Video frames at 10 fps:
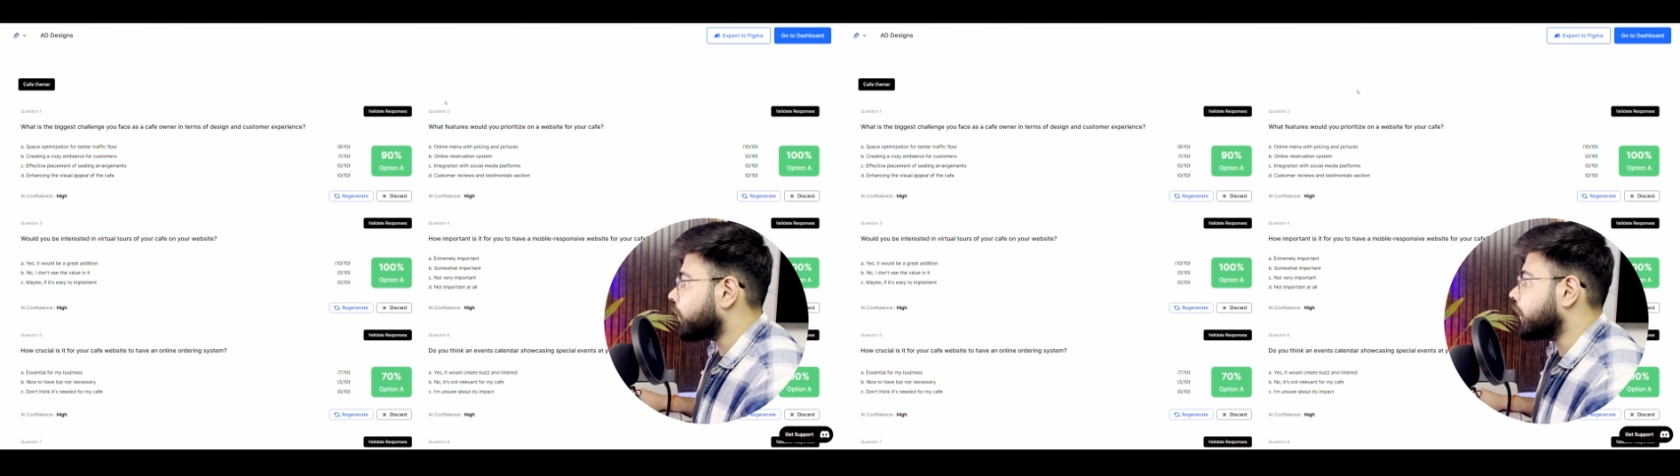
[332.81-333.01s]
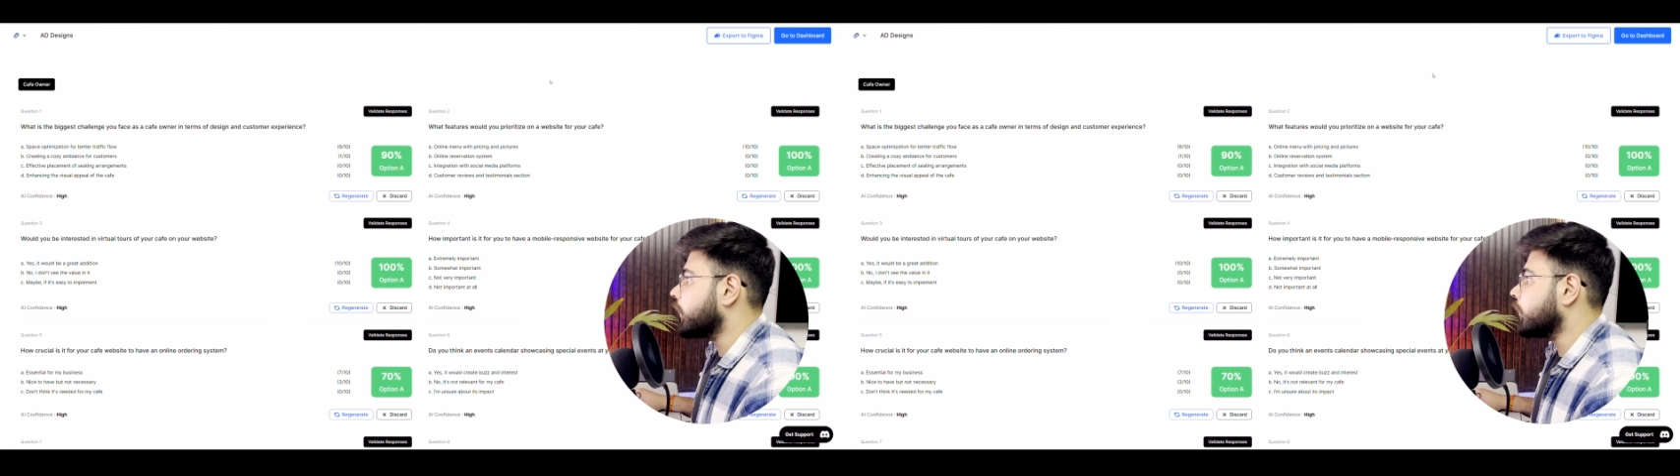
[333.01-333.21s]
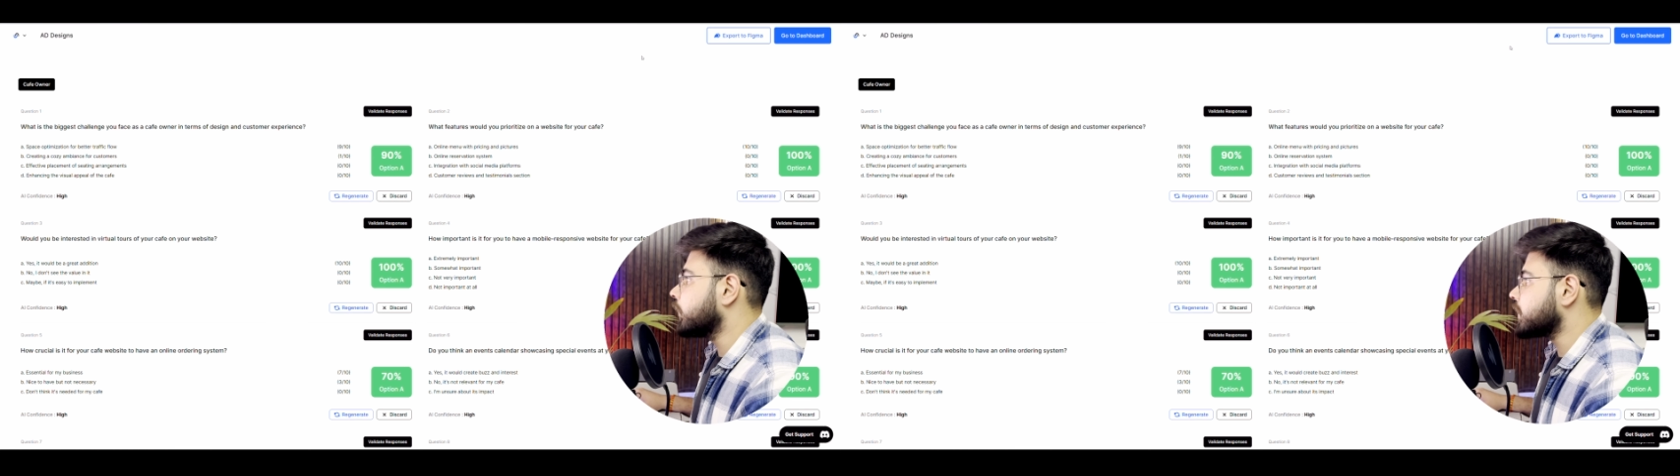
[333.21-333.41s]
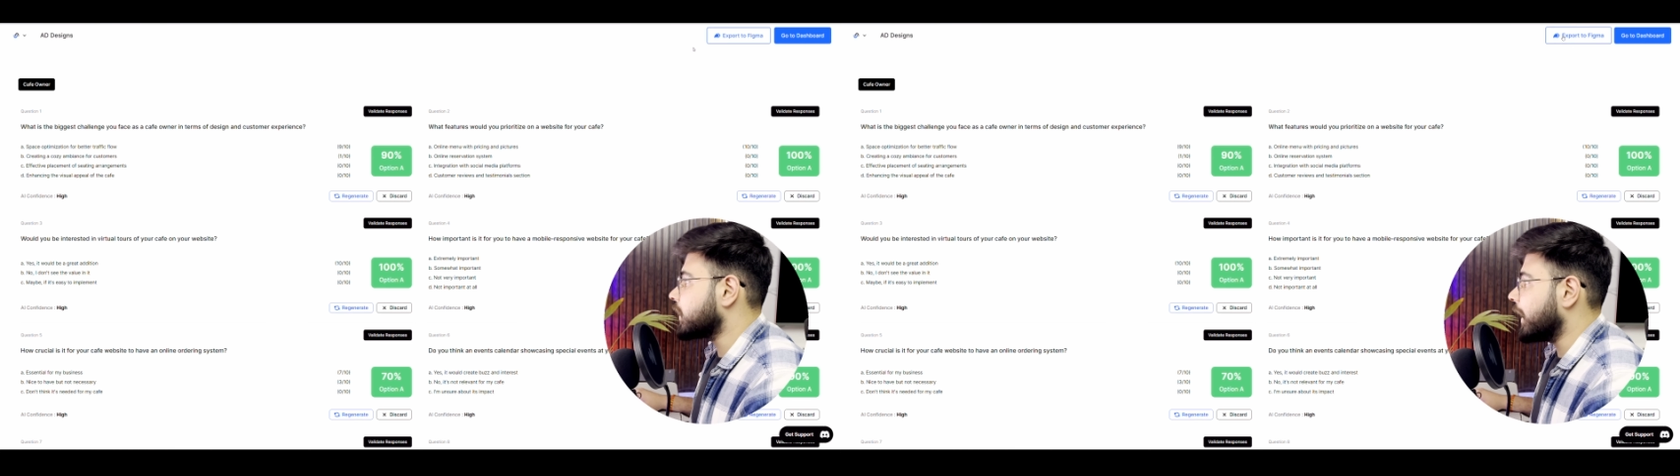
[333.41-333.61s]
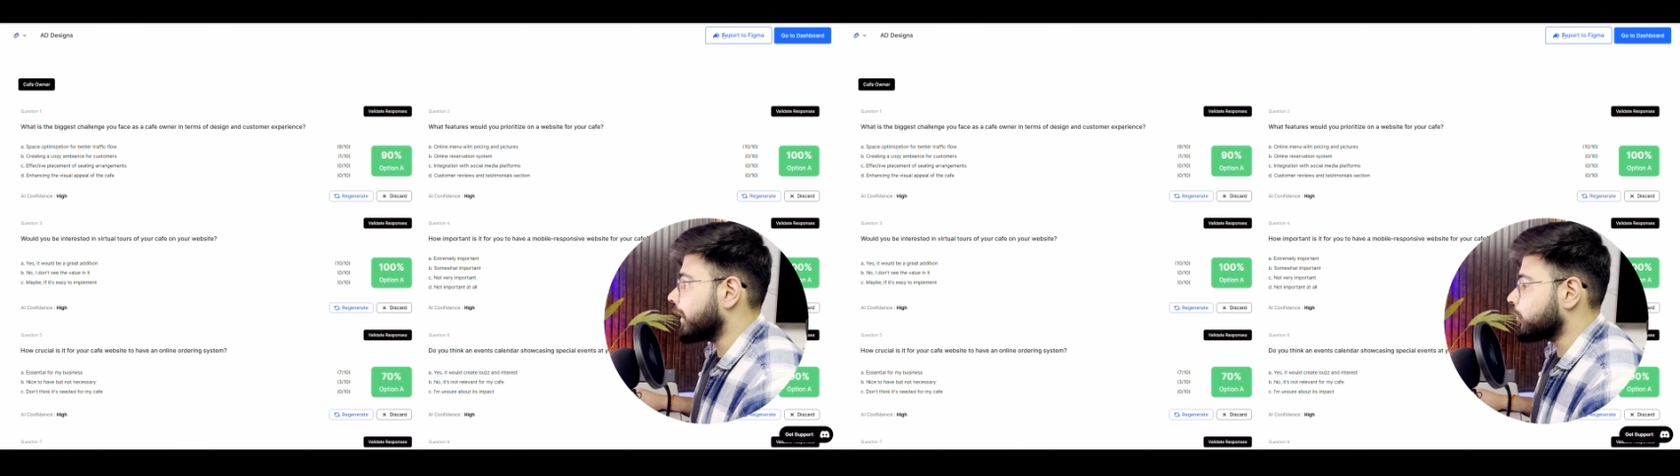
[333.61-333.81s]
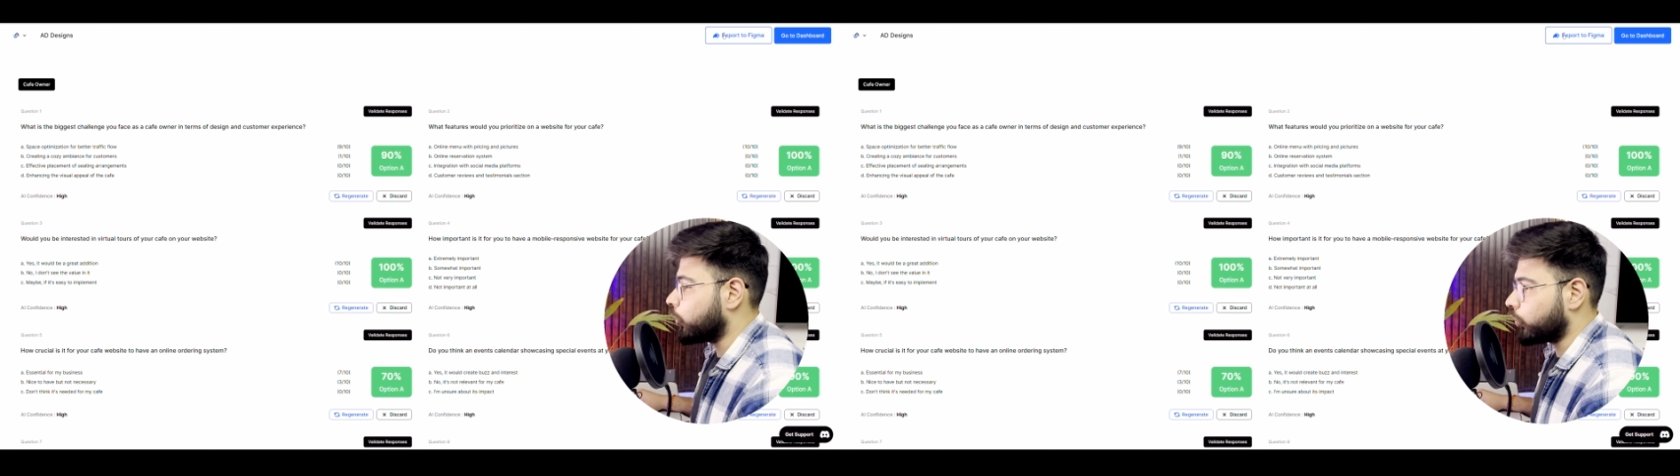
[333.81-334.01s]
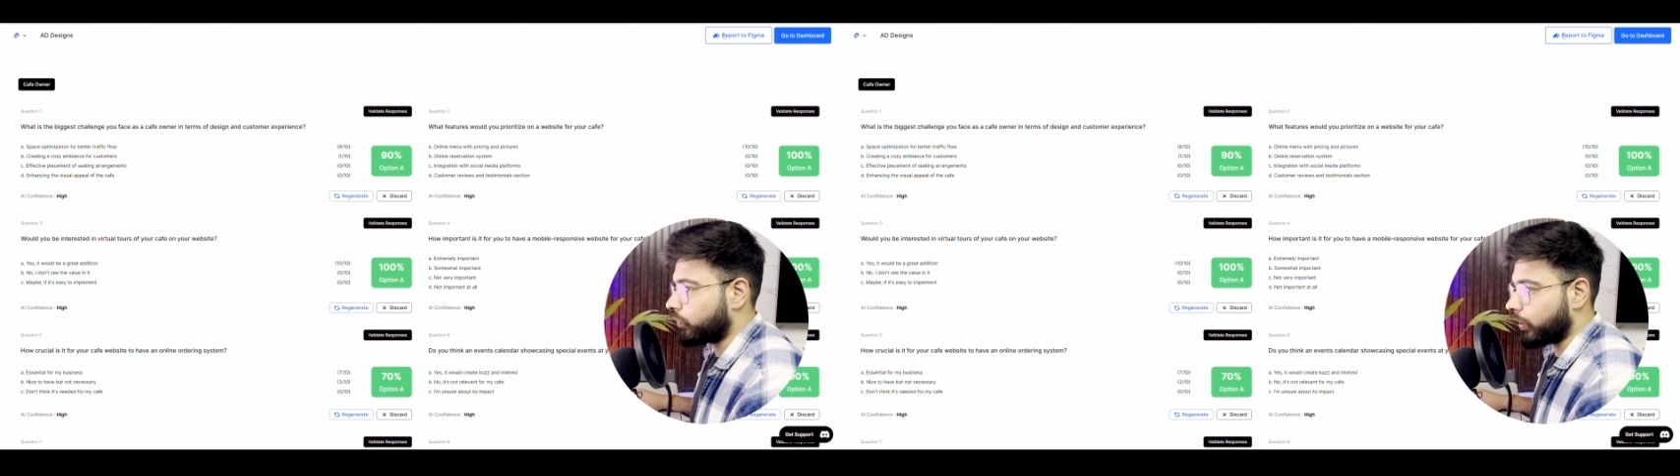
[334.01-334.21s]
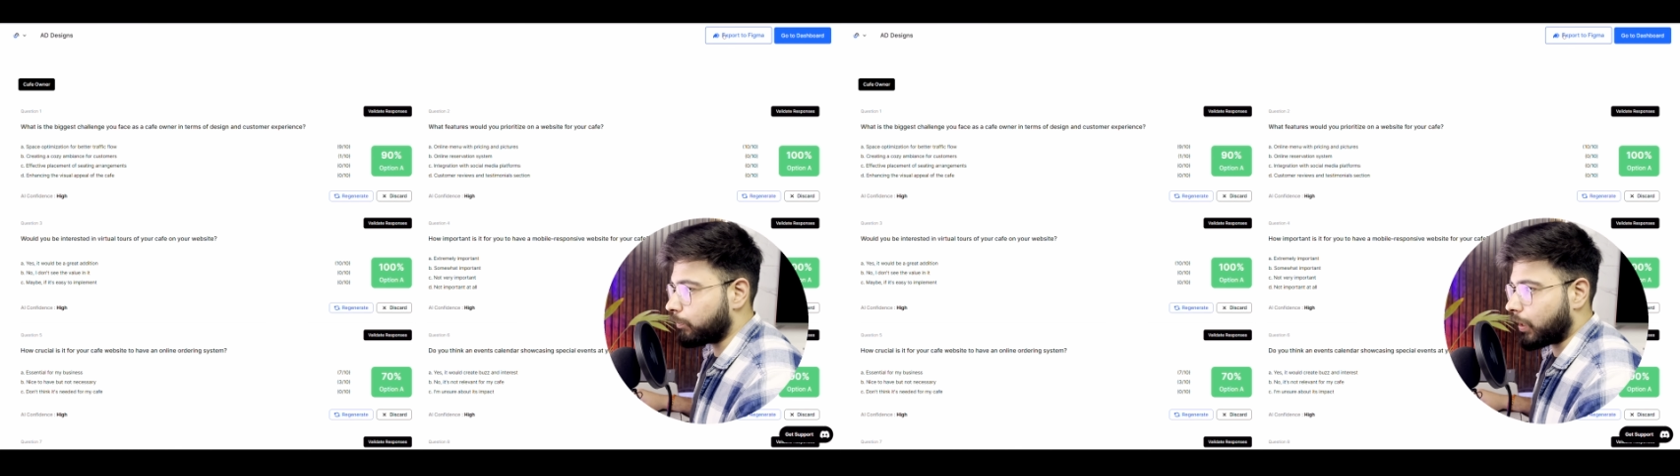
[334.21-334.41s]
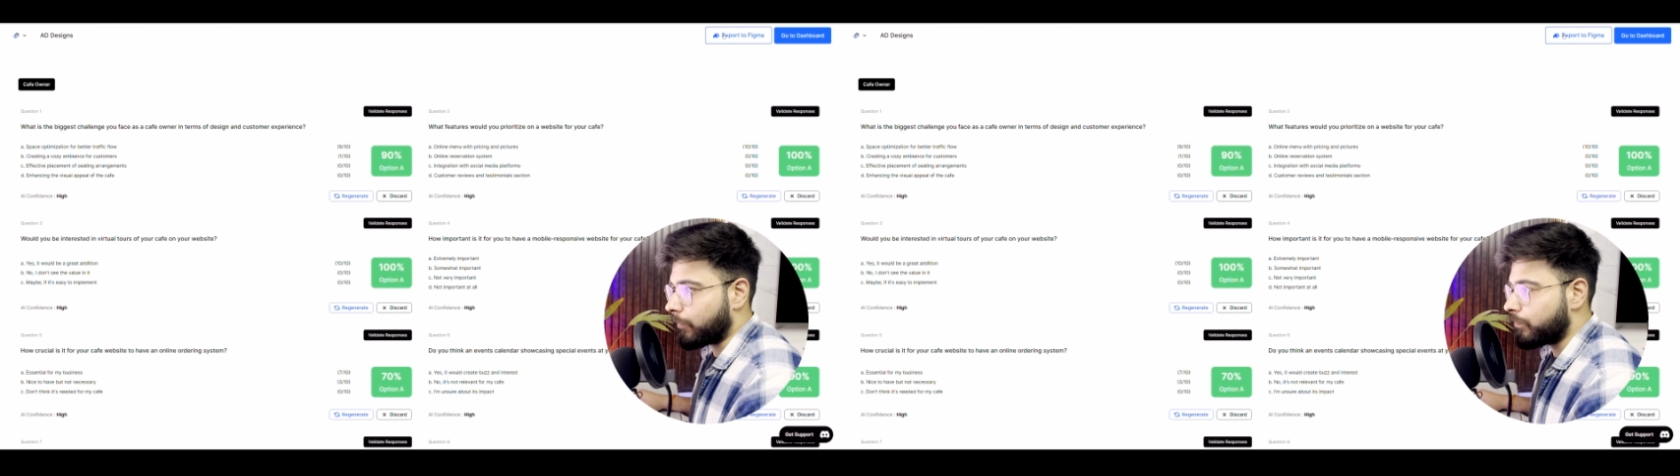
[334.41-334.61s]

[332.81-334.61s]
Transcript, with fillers: you will see export to Figma.